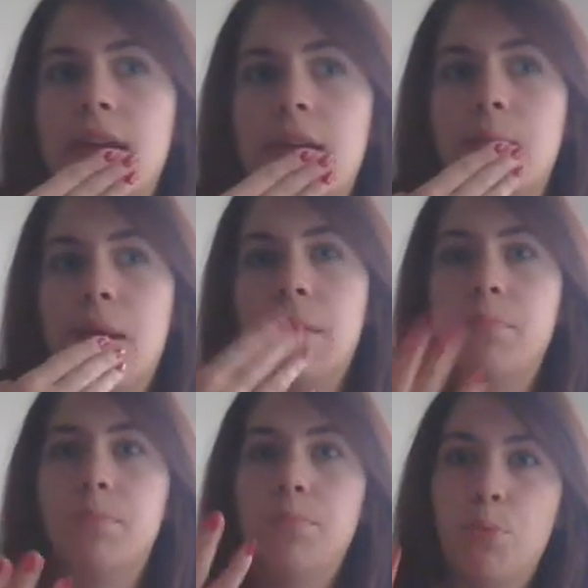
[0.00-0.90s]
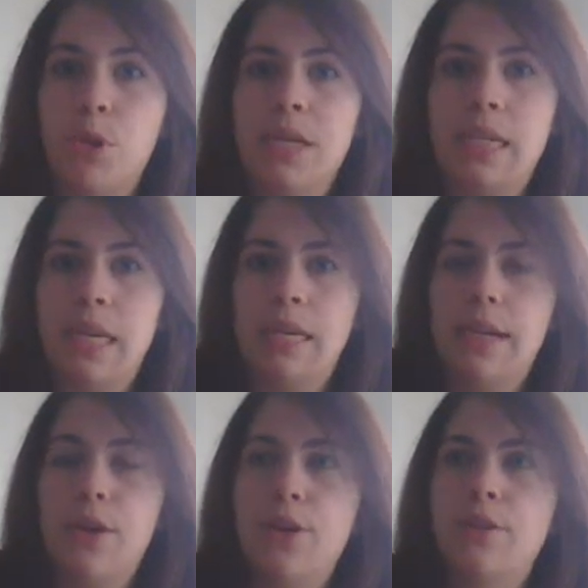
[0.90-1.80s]
in my preteen
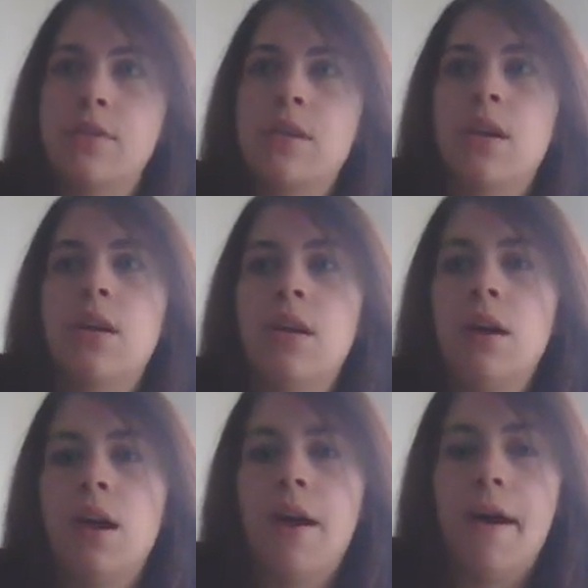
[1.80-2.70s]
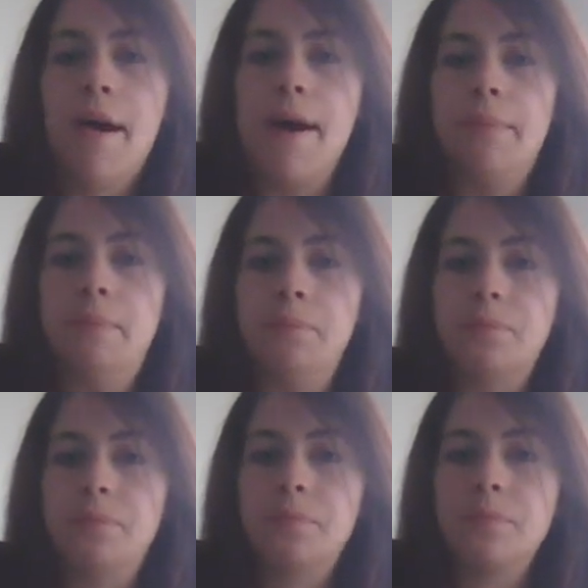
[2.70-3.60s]
years, um,
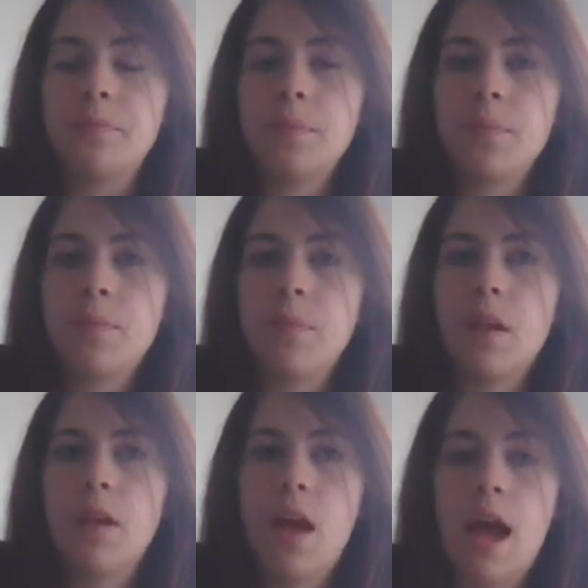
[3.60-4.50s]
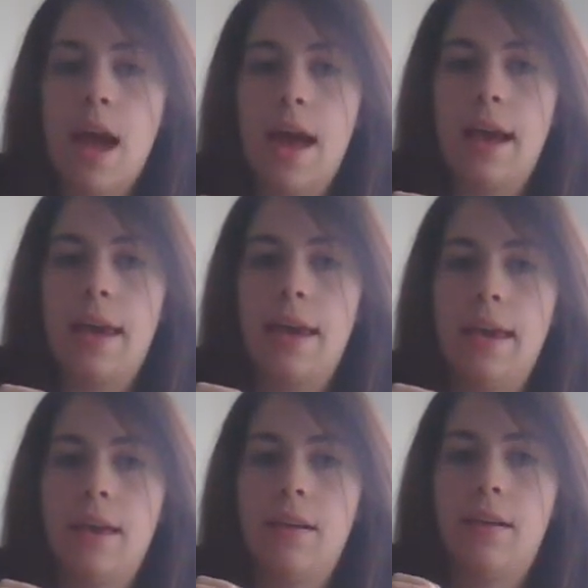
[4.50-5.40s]

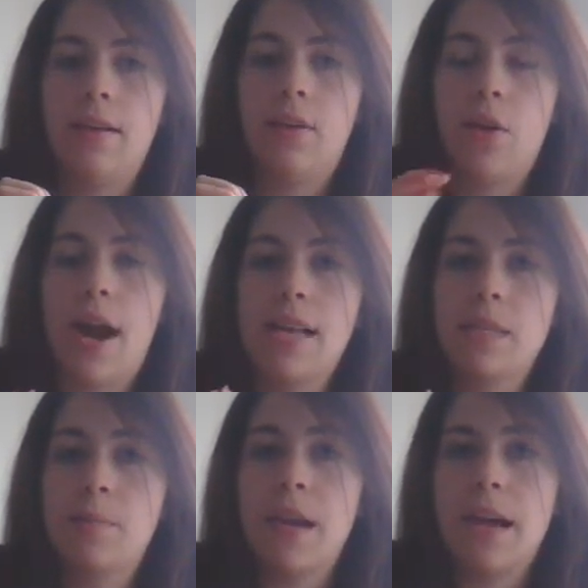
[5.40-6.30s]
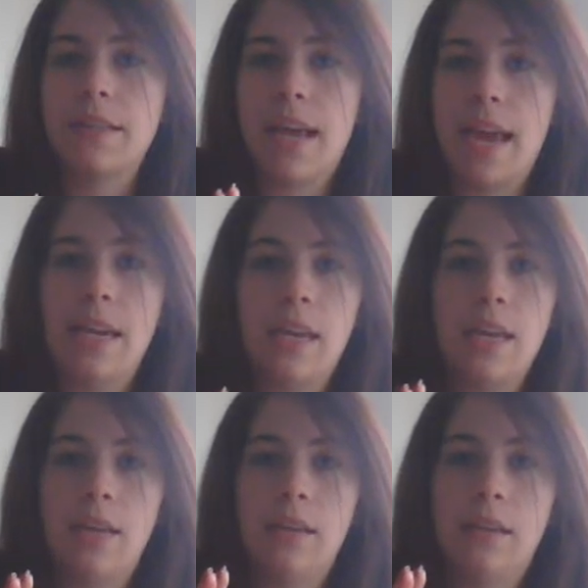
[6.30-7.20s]
I grasped onto
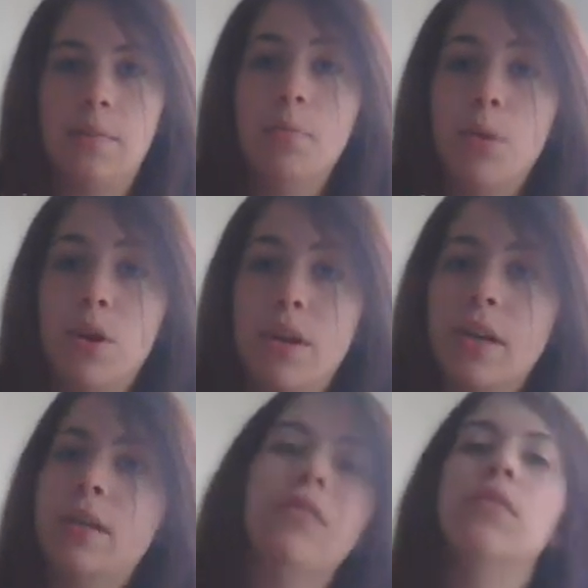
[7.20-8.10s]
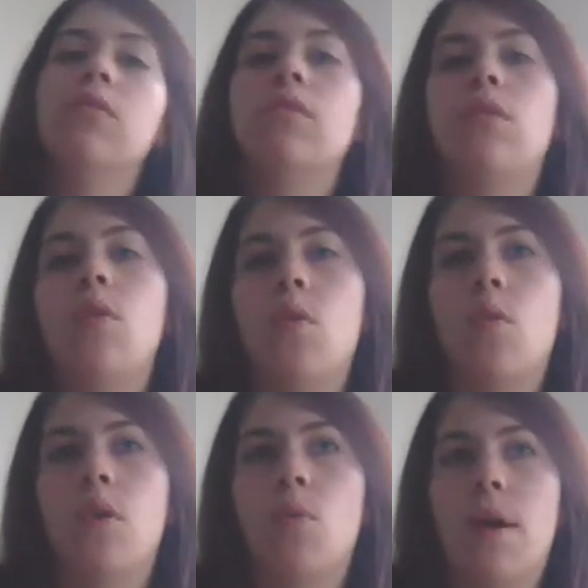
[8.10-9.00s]
any book
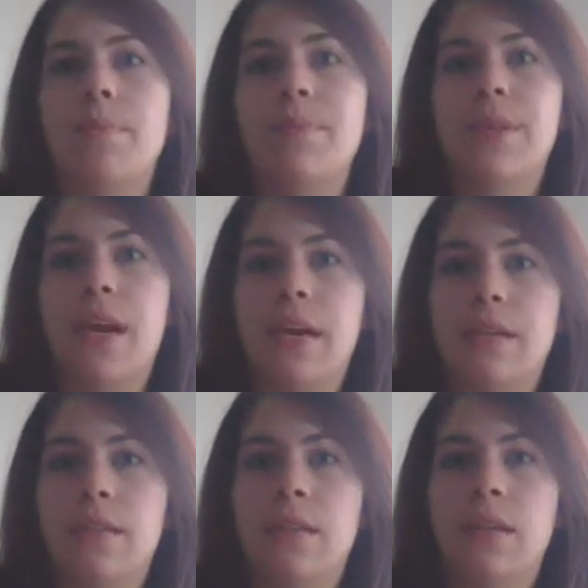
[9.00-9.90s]
or website.